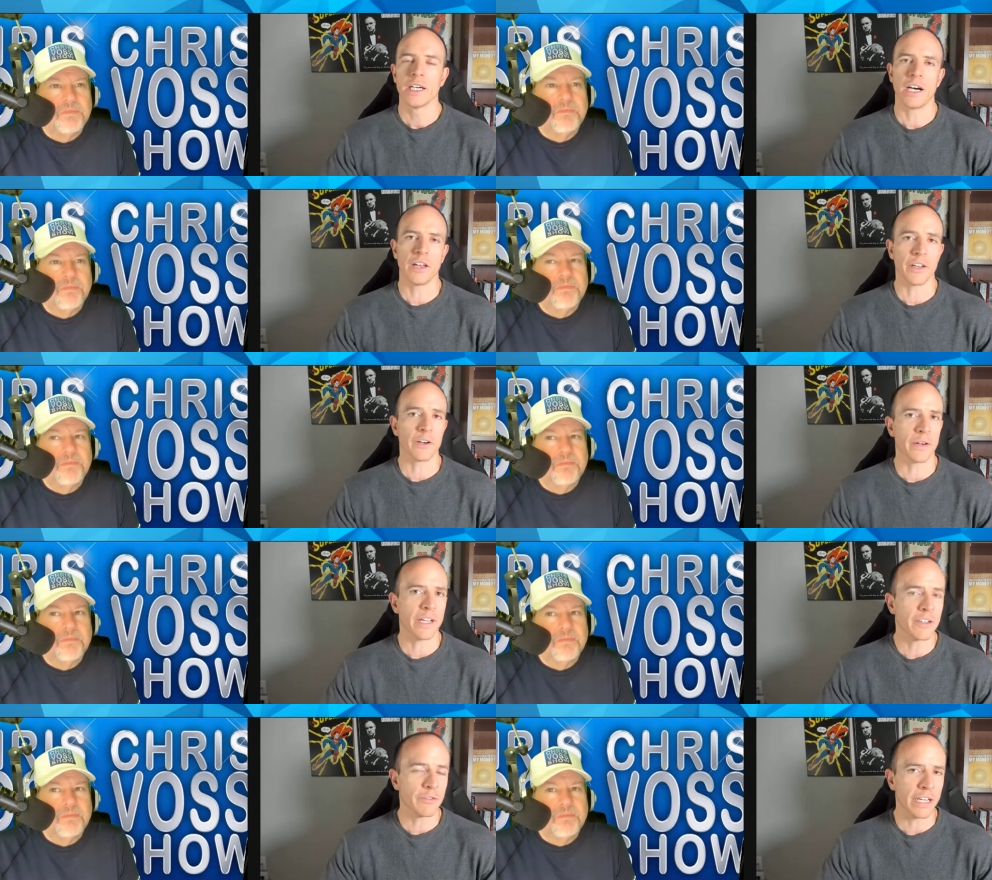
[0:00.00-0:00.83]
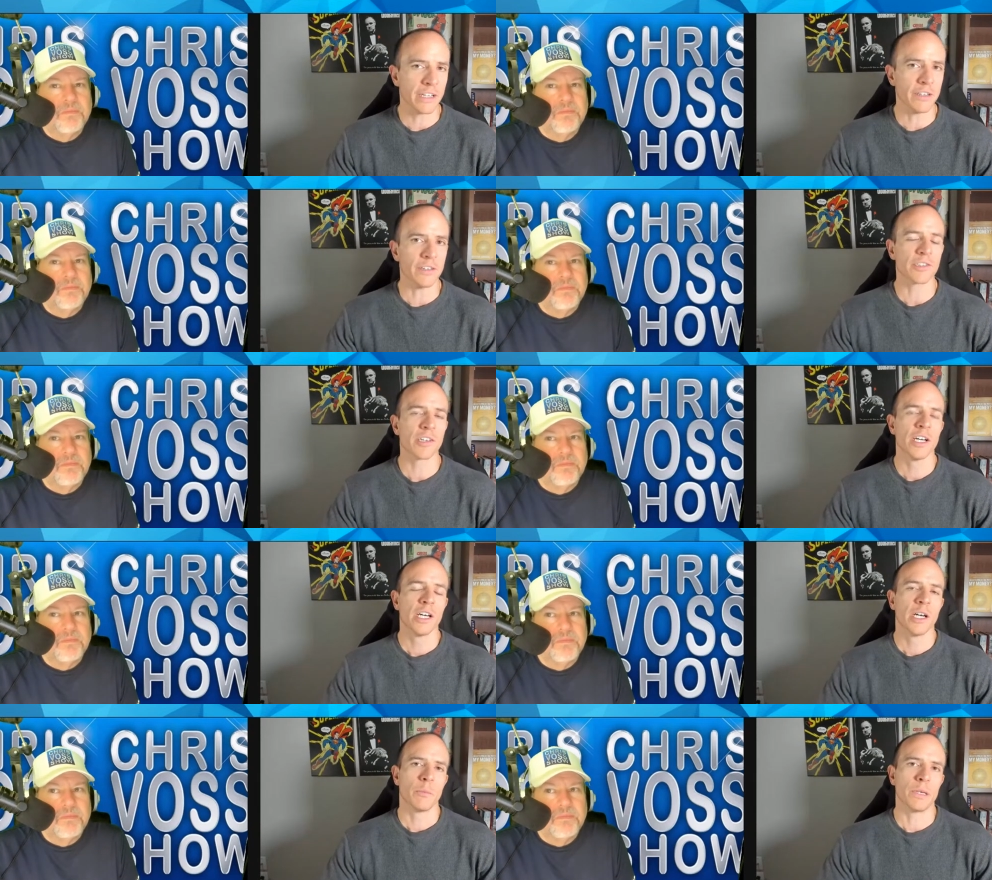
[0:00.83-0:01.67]
Speaker 1: uh, that are innovators
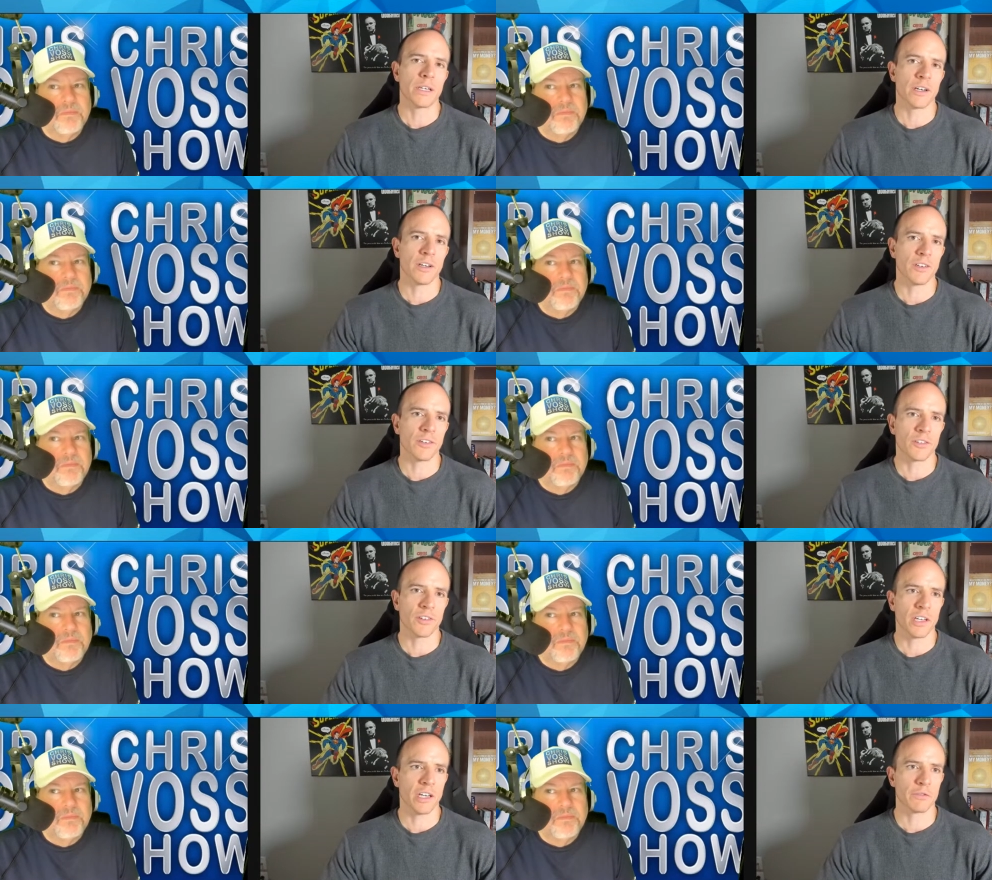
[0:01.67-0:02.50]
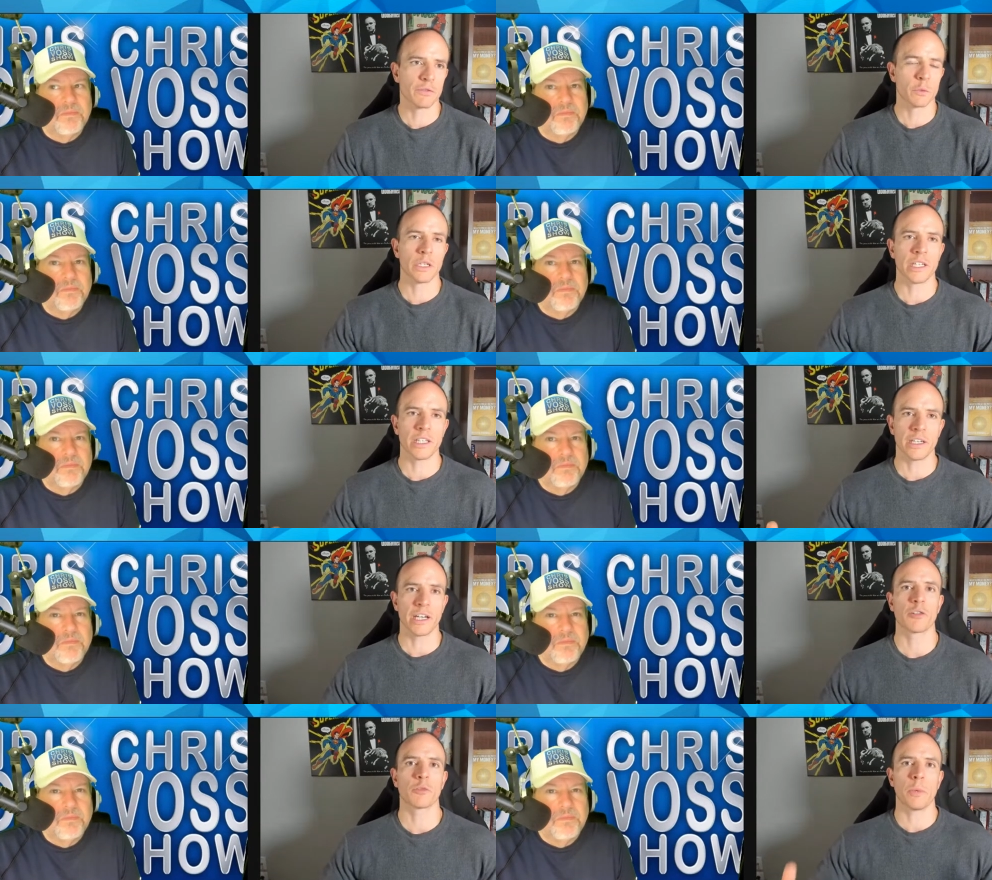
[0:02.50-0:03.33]
because if we
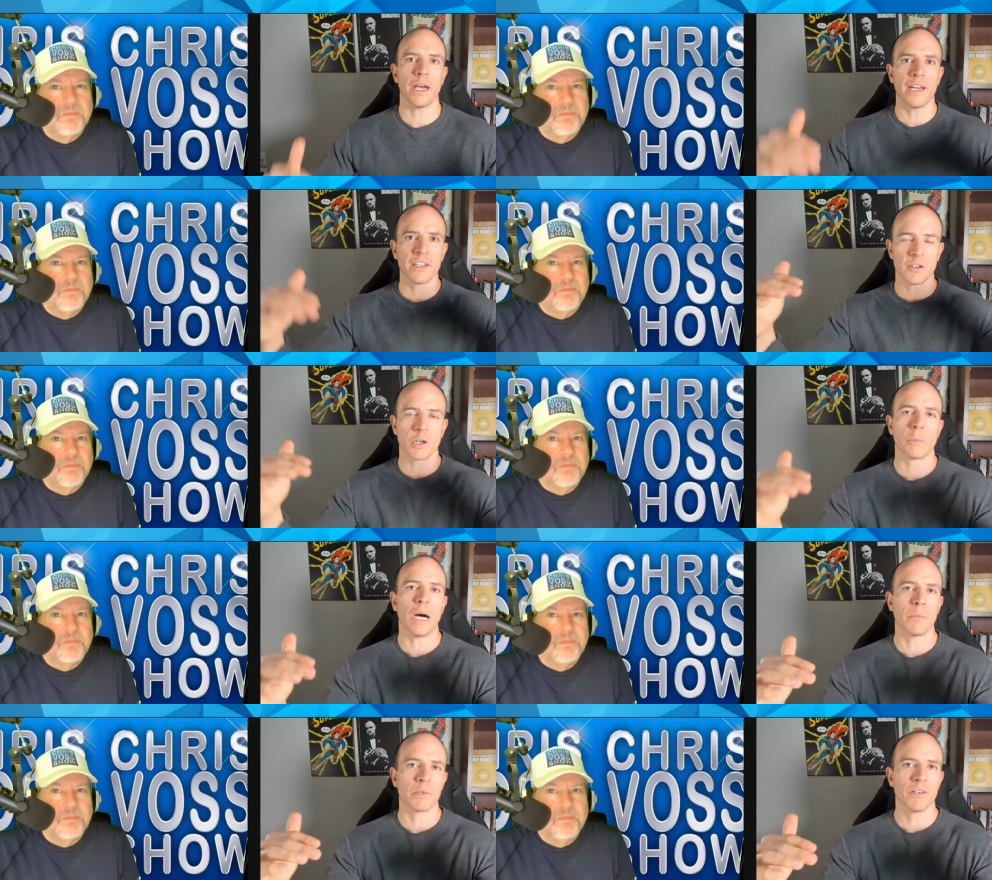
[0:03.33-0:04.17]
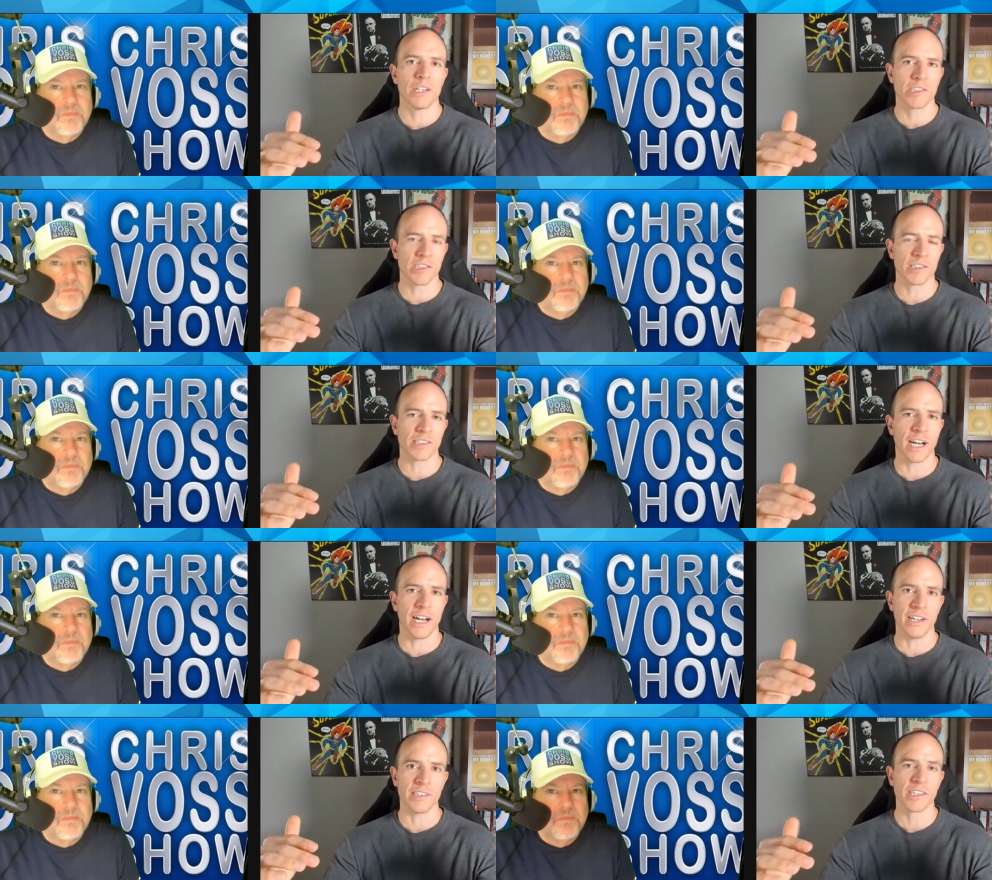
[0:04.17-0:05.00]
expand our population
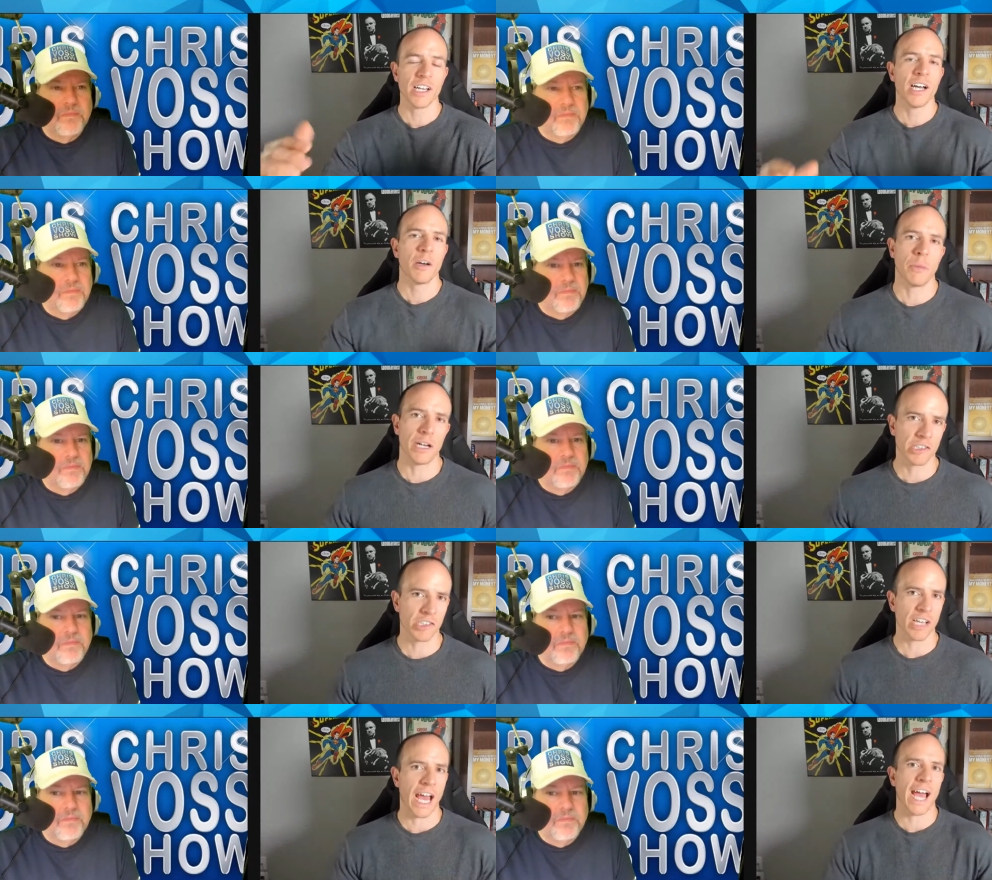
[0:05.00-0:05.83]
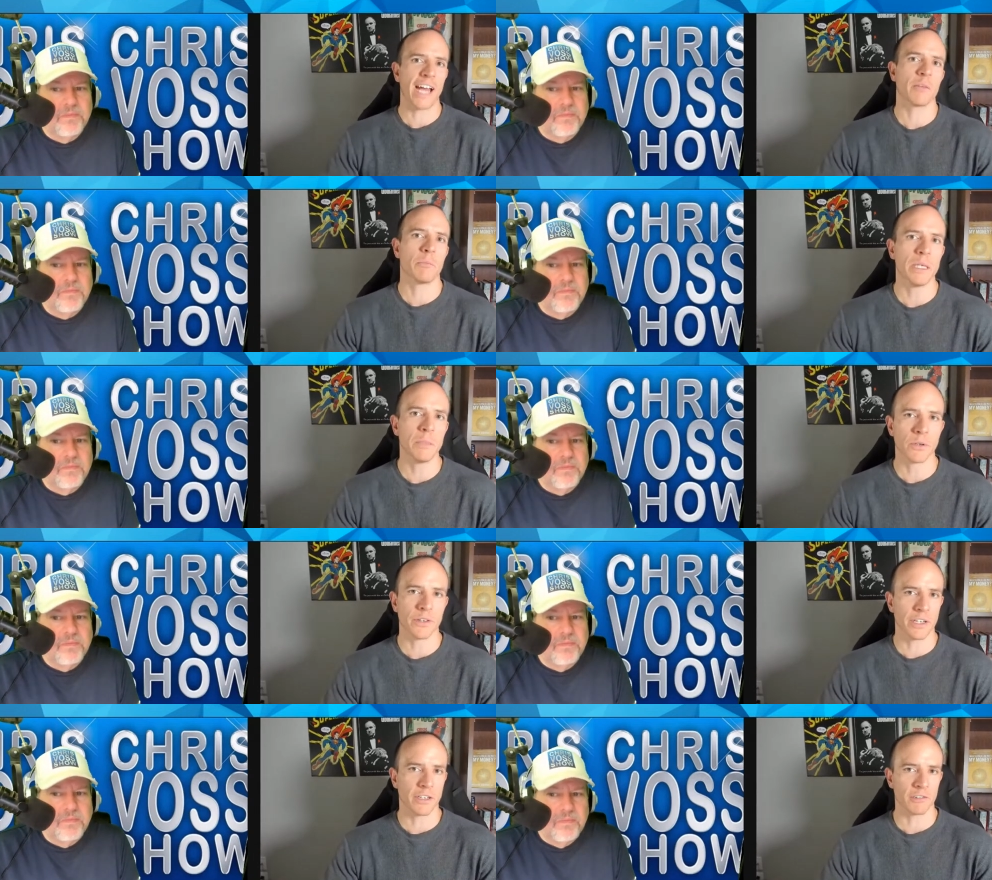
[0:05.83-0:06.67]
size by just adding people
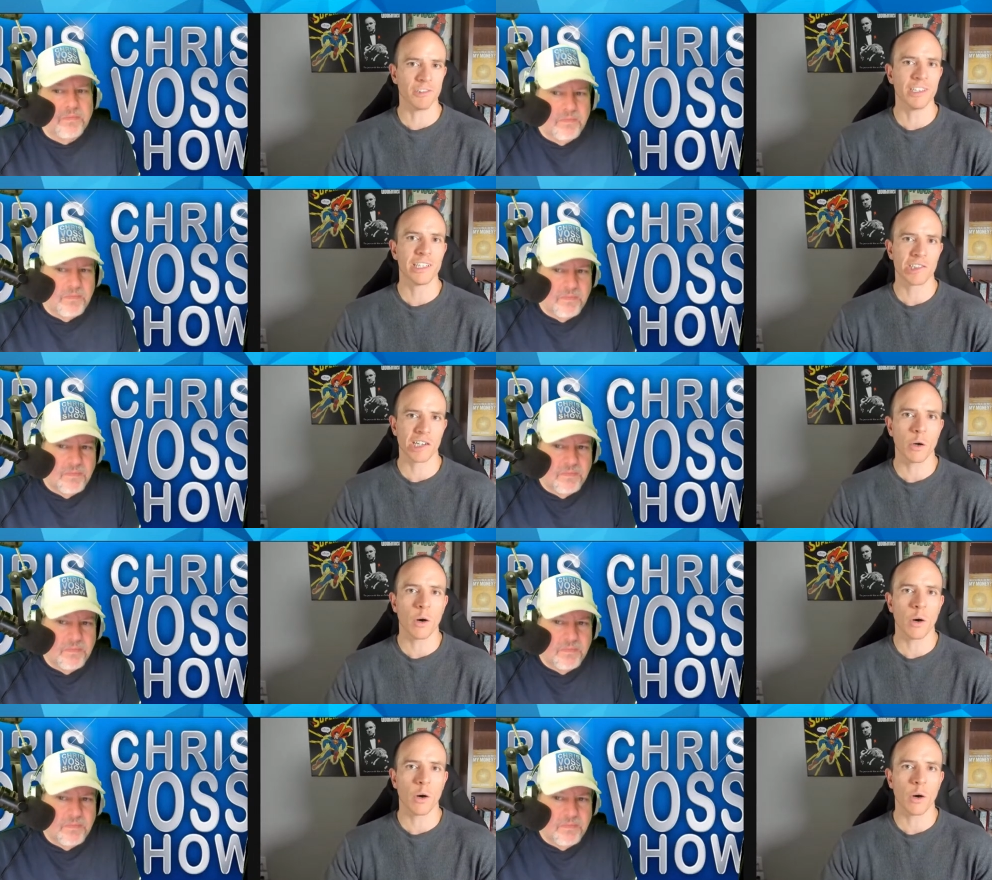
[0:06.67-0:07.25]
that are leeching